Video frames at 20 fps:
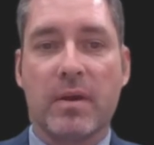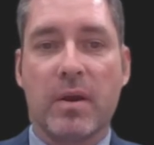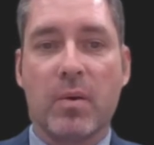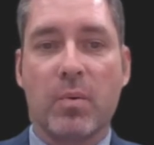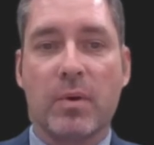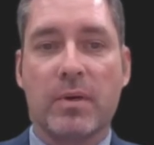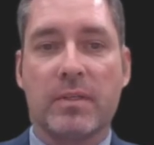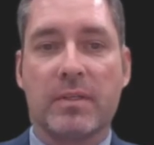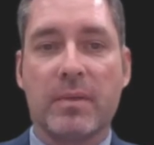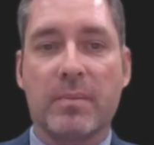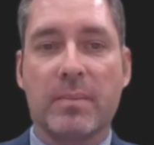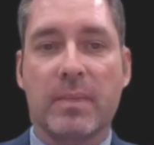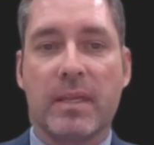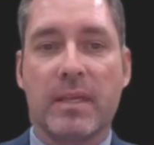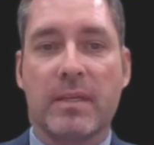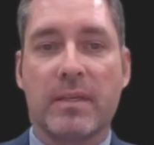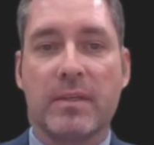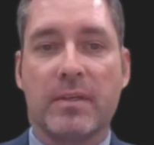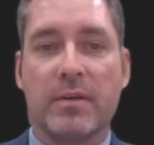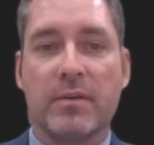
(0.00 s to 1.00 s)
Once
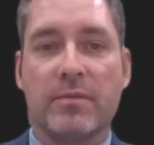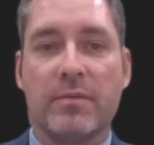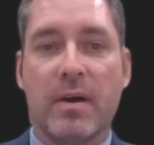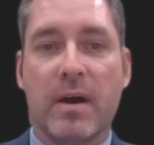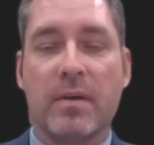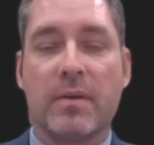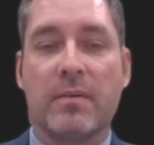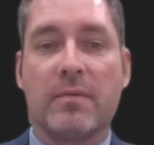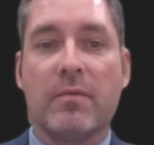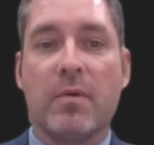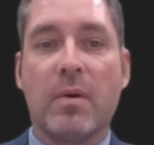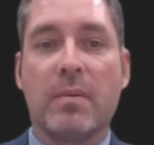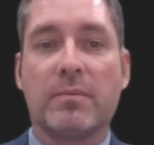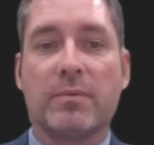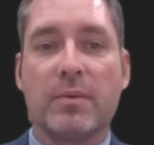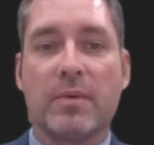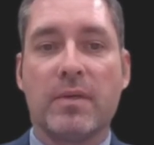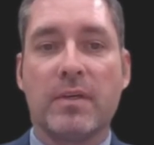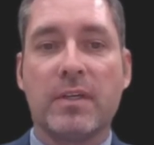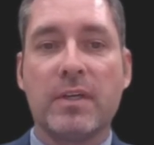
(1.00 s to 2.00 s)
completed, you'll file the forms
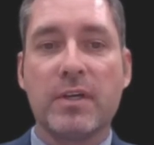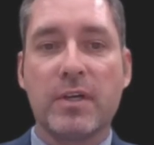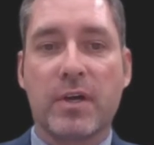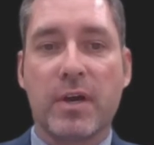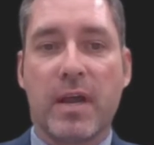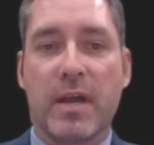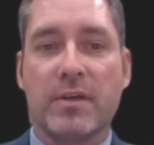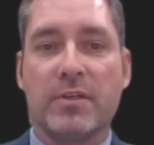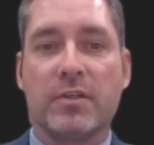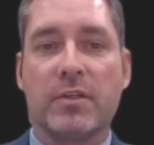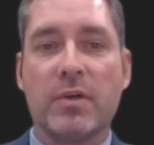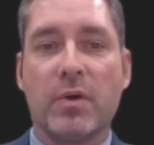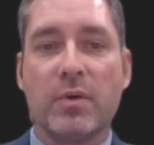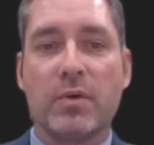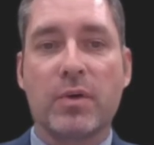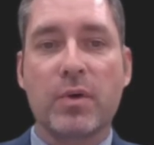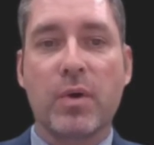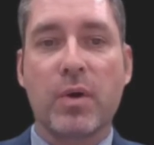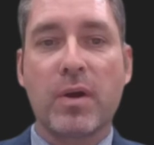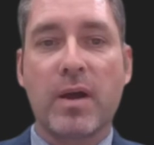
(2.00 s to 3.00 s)
with the clerk at your
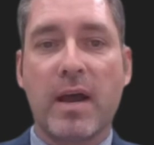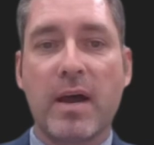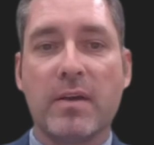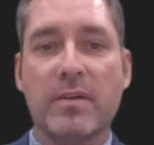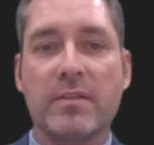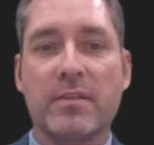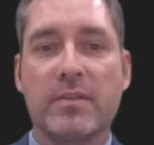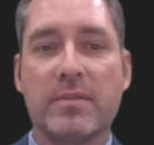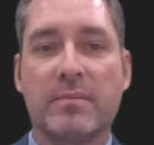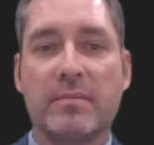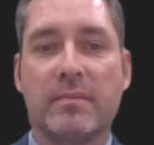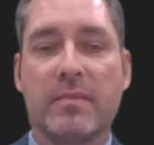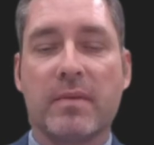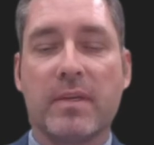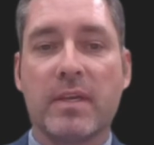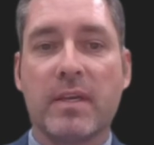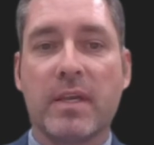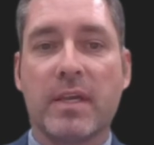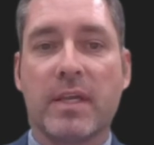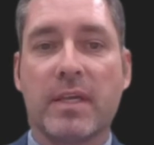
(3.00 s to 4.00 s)
local courthouse.
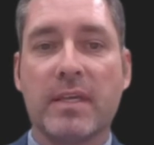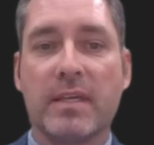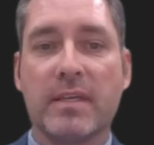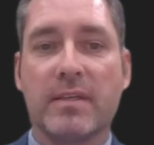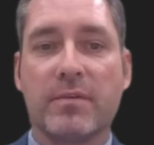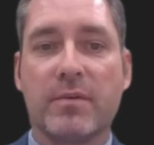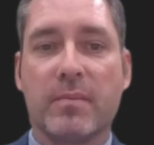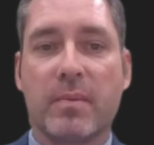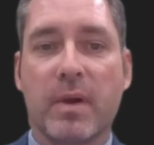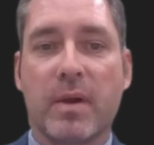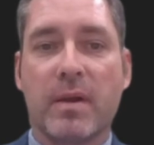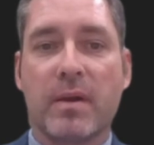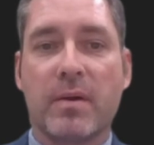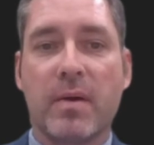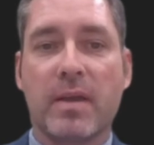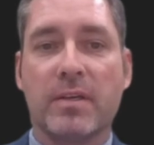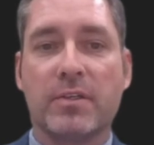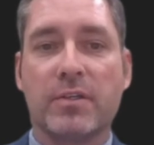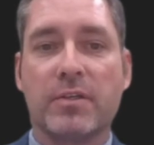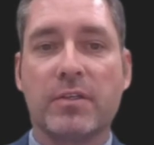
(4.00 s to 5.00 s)
You need to
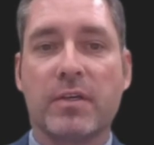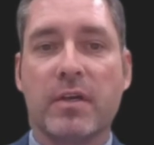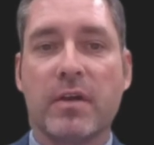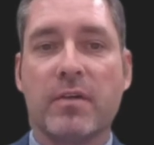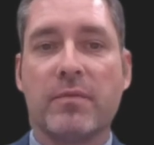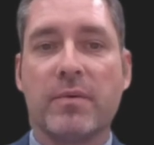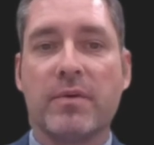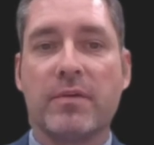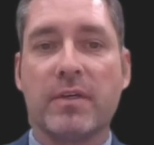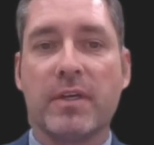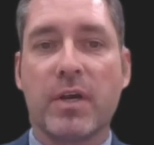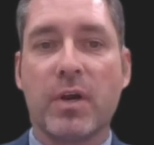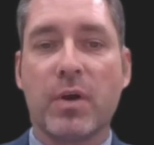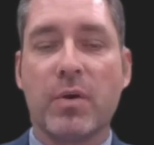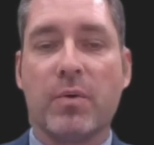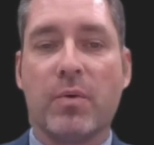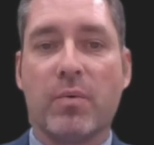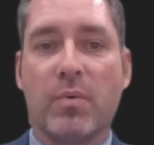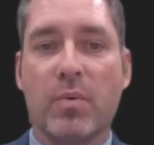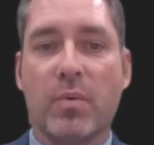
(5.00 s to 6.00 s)
familiarize yourself with the
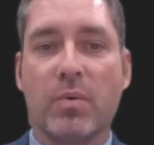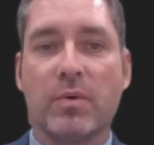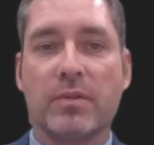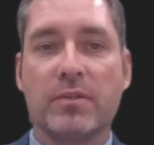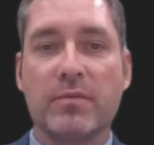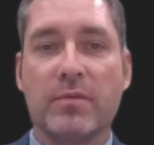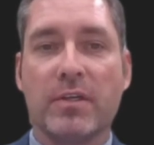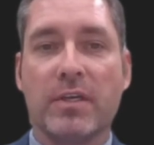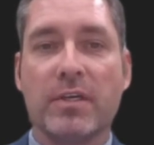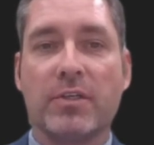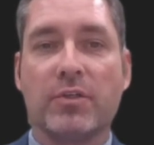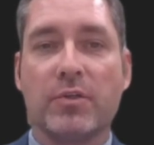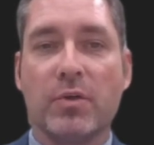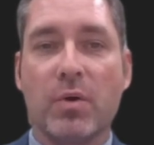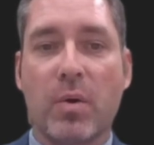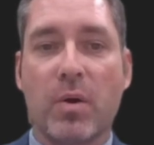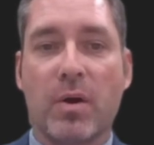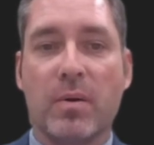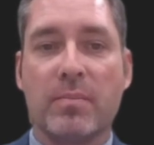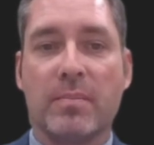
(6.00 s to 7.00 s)
local rules for each
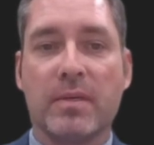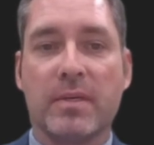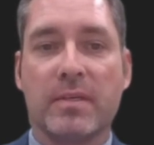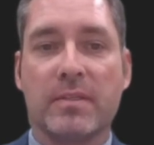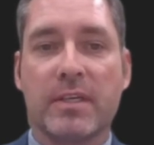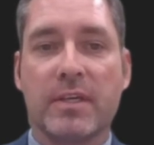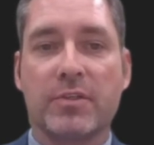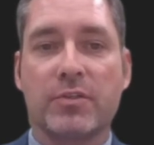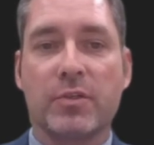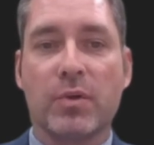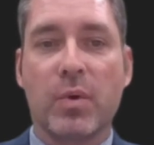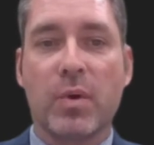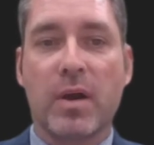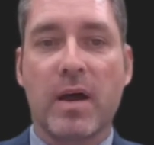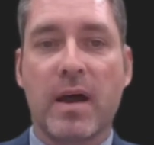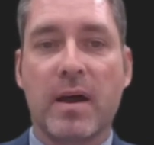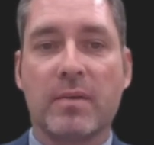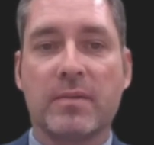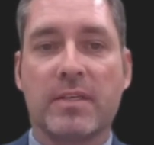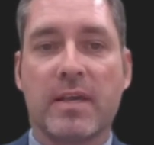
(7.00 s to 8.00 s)
court because each
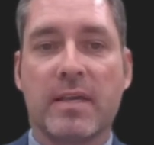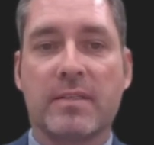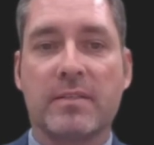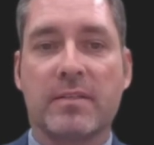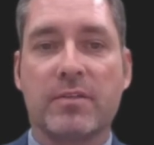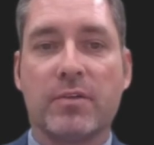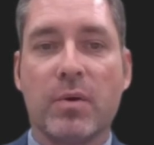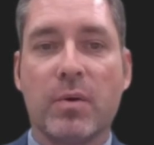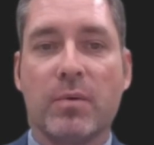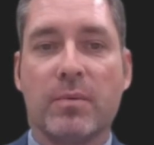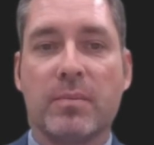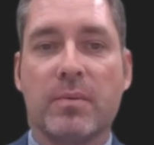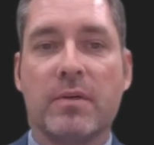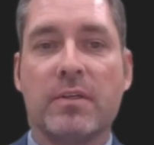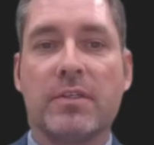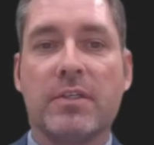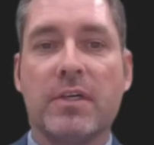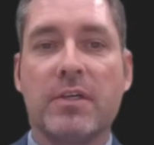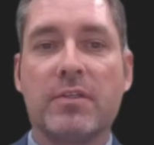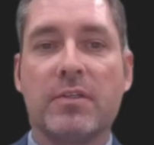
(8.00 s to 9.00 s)
courthouse has its own
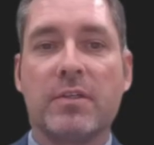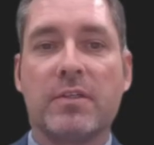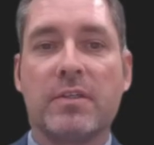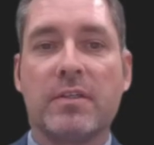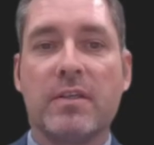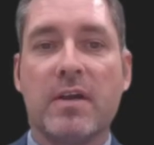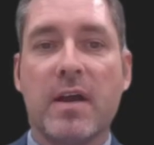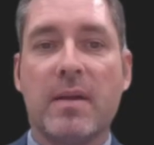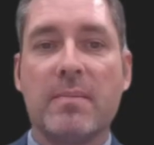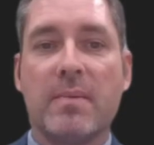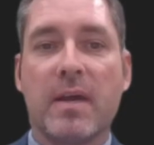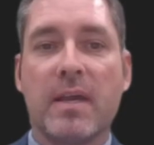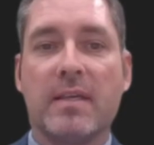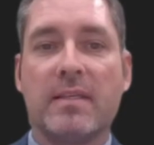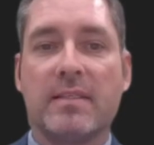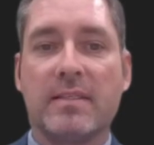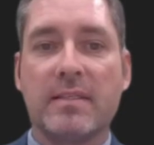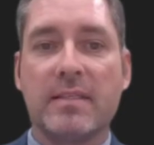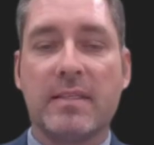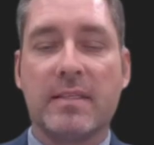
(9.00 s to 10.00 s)
procedures and
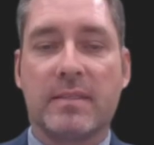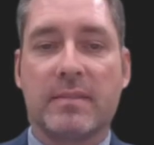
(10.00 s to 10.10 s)
timelines.